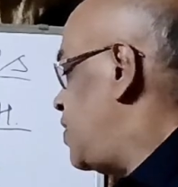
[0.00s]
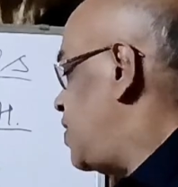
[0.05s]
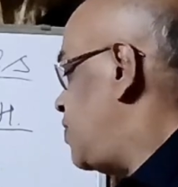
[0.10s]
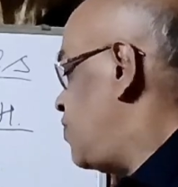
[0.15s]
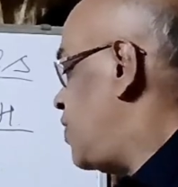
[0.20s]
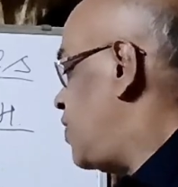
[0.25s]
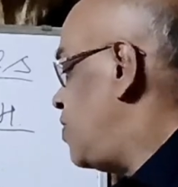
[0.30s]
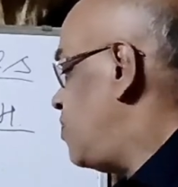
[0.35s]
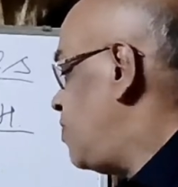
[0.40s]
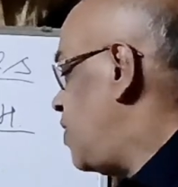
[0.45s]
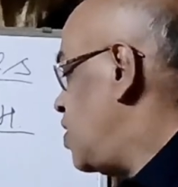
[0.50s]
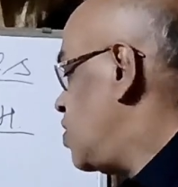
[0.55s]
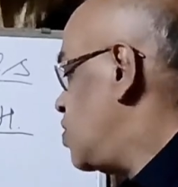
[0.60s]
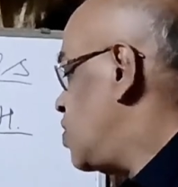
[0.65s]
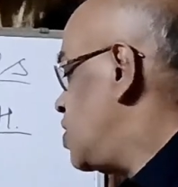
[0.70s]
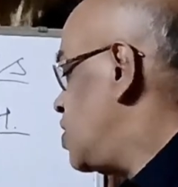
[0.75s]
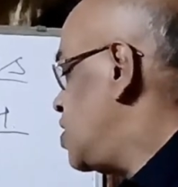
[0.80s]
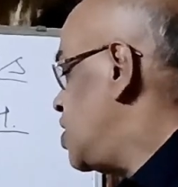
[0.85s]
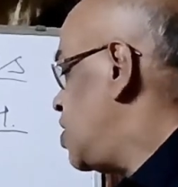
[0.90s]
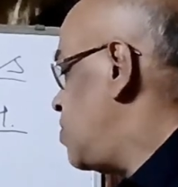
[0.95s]
One more
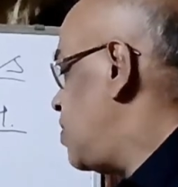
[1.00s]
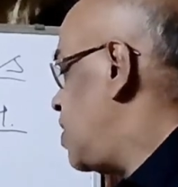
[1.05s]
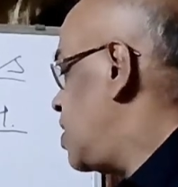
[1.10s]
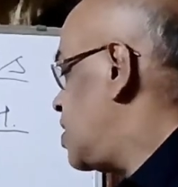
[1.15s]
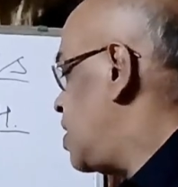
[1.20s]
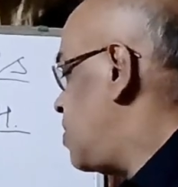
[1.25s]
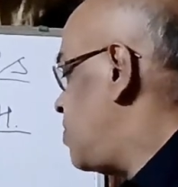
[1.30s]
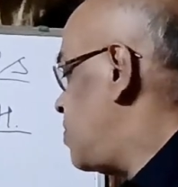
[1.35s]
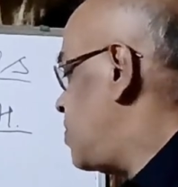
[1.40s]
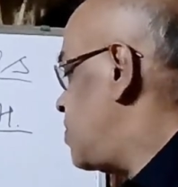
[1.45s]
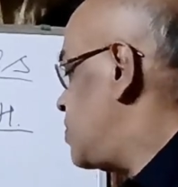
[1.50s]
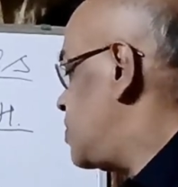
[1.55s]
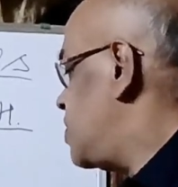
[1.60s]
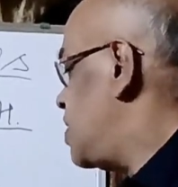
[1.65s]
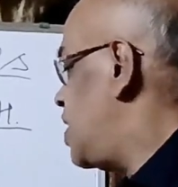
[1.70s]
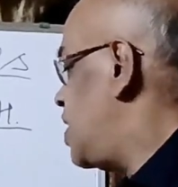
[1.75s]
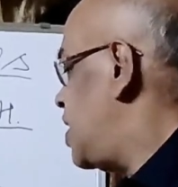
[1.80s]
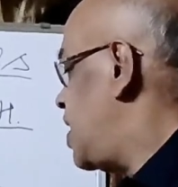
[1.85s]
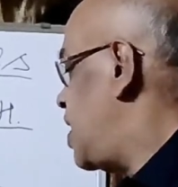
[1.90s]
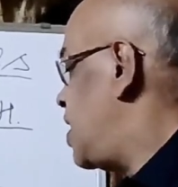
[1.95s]
question will come,
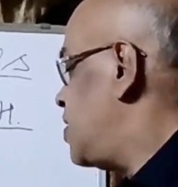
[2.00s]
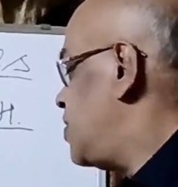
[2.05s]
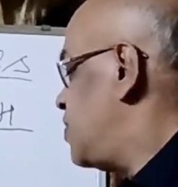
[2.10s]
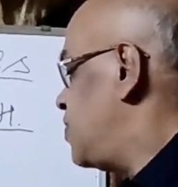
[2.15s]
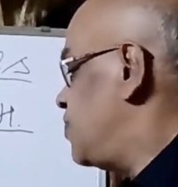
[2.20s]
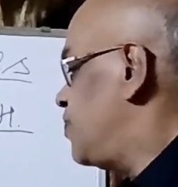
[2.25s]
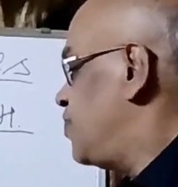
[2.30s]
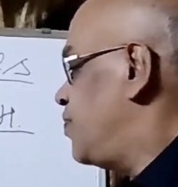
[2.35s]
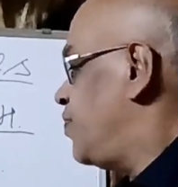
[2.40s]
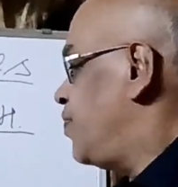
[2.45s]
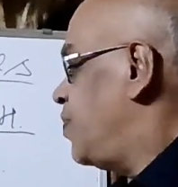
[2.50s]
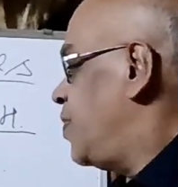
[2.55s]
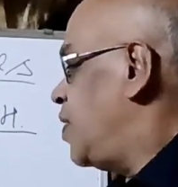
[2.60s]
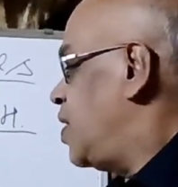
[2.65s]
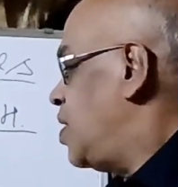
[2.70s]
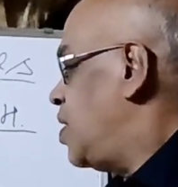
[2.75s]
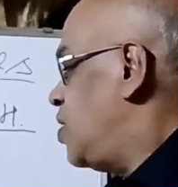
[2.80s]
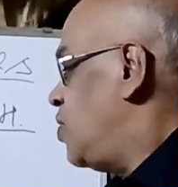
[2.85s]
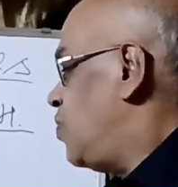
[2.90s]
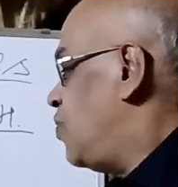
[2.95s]
children.
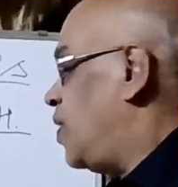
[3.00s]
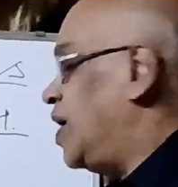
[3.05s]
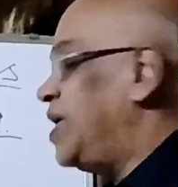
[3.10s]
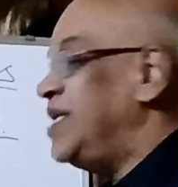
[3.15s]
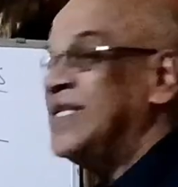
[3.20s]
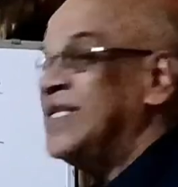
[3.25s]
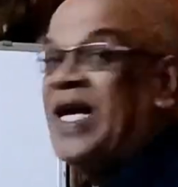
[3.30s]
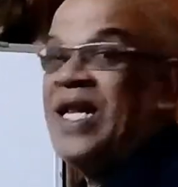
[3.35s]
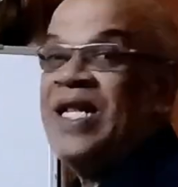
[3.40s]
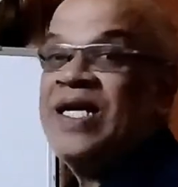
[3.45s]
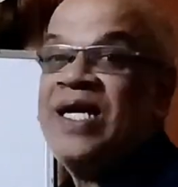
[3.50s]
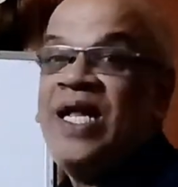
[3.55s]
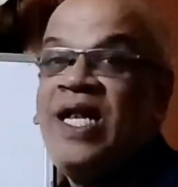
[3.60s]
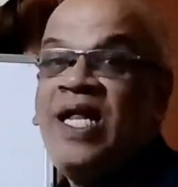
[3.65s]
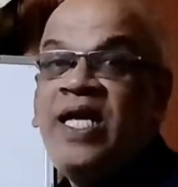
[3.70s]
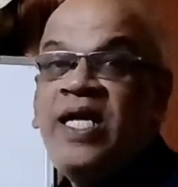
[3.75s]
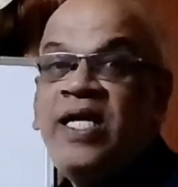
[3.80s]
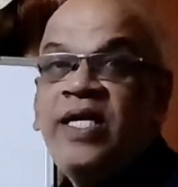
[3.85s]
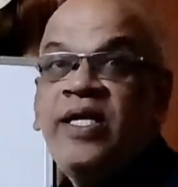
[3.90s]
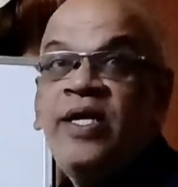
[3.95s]
What is
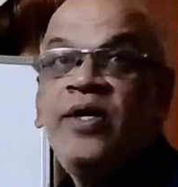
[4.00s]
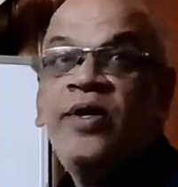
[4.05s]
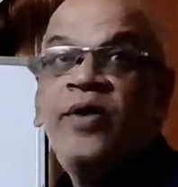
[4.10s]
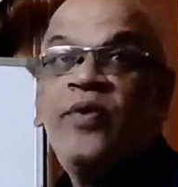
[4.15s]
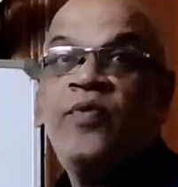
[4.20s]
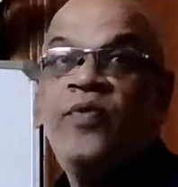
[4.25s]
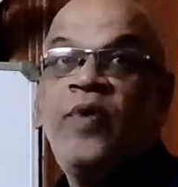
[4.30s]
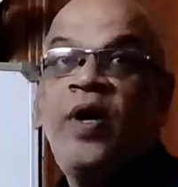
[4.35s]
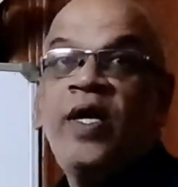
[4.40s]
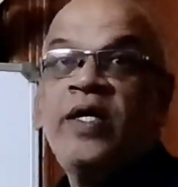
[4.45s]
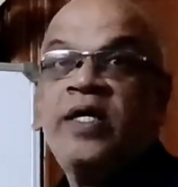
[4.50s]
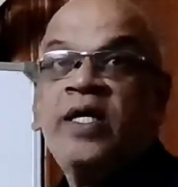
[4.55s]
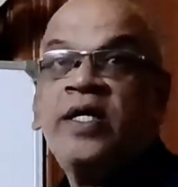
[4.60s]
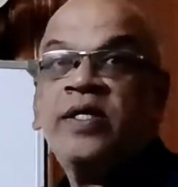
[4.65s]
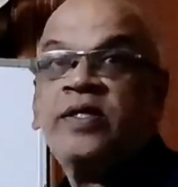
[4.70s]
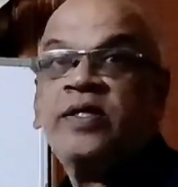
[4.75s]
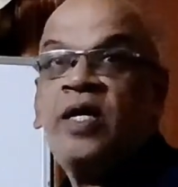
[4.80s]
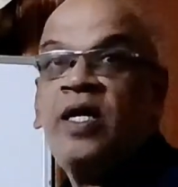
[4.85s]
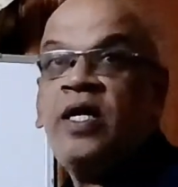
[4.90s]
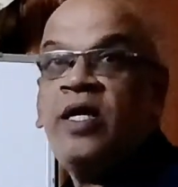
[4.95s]
alkali? Water
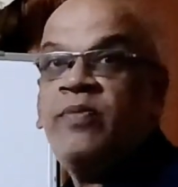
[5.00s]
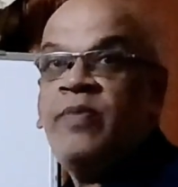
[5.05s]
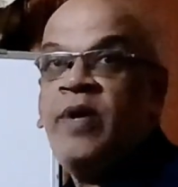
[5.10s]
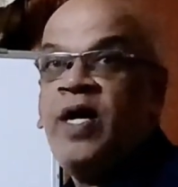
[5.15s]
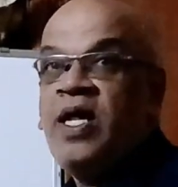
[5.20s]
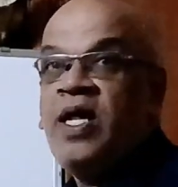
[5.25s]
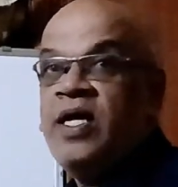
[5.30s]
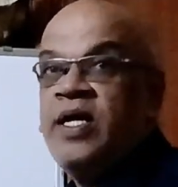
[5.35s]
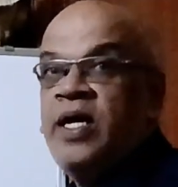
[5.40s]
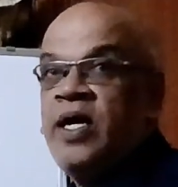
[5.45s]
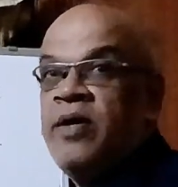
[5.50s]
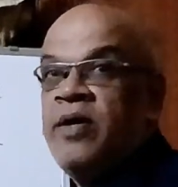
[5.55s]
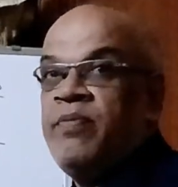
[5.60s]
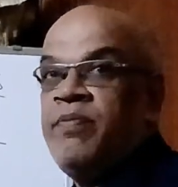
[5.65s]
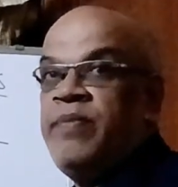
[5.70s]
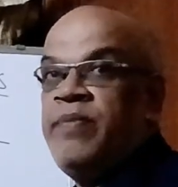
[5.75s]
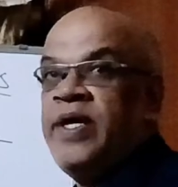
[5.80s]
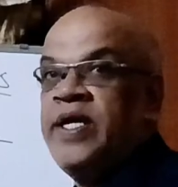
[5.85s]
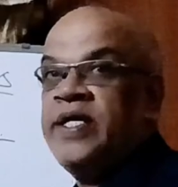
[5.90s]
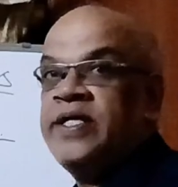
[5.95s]
soluble
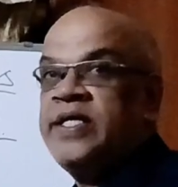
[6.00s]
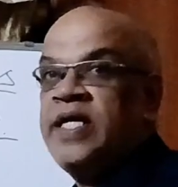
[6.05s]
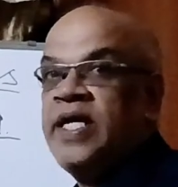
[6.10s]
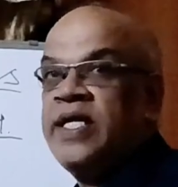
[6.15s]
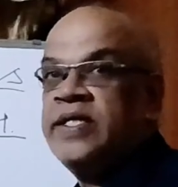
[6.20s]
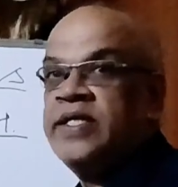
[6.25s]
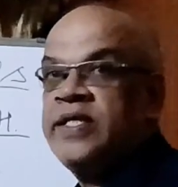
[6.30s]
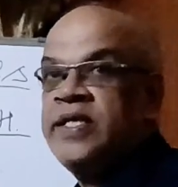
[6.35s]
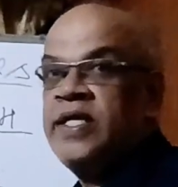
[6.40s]
bases.